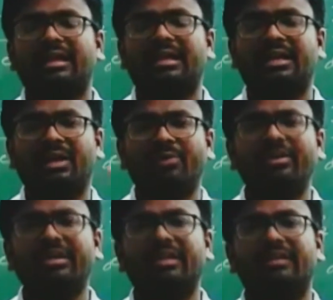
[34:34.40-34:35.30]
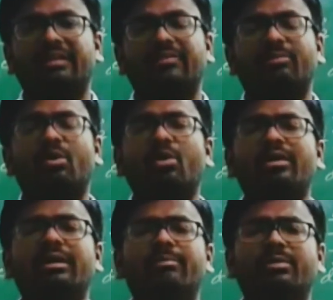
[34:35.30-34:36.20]
covering more
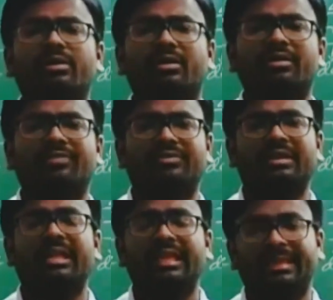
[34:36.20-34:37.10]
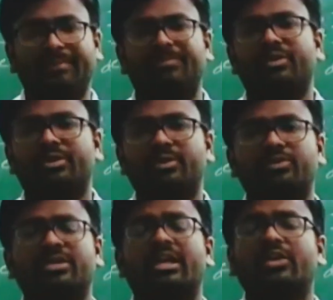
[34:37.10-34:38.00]
number of
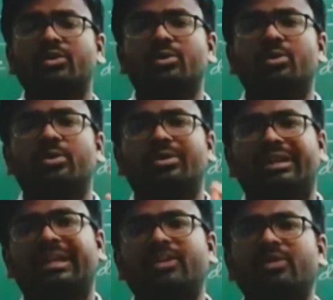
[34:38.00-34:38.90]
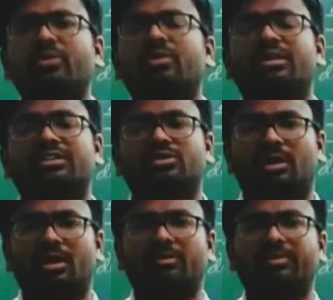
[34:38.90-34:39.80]
MCQs, you try to
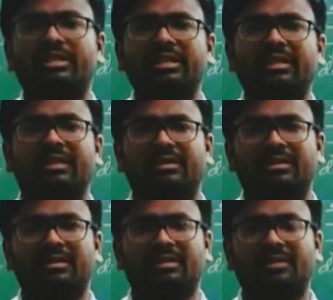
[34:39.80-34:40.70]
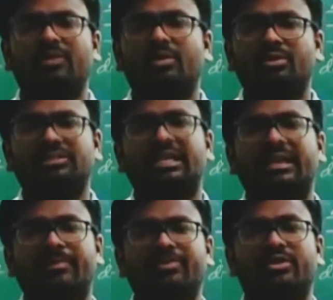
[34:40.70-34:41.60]
solve those
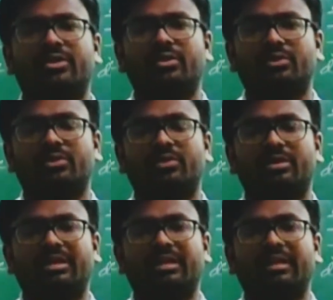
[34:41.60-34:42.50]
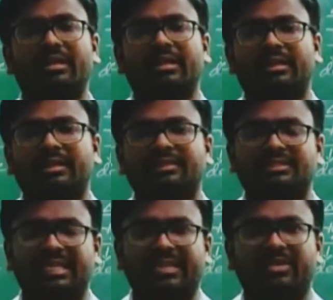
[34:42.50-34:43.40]
MCQs. Okay, yes,
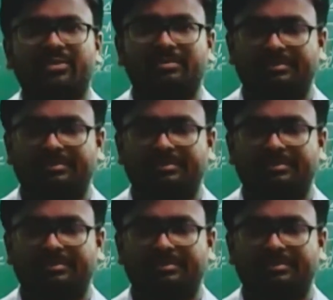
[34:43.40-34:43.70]
thank you.